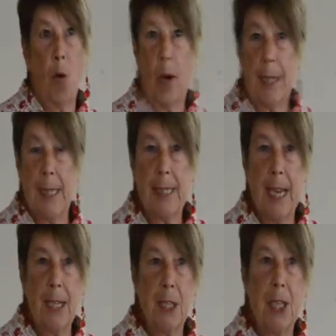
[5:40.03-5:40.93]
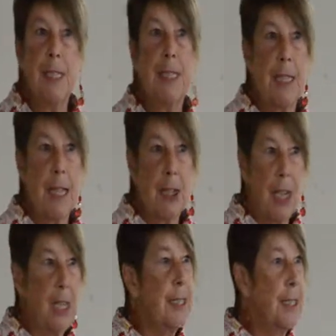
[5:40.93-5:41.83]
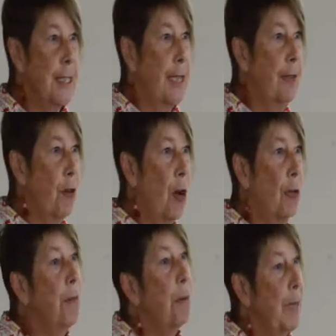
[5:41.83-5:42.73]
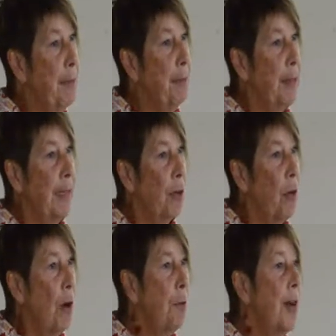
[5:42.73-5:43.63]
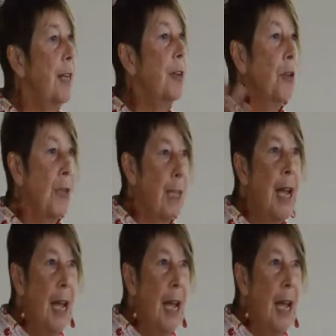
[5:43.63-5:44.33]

organizations such as in Fall River People Incorporated could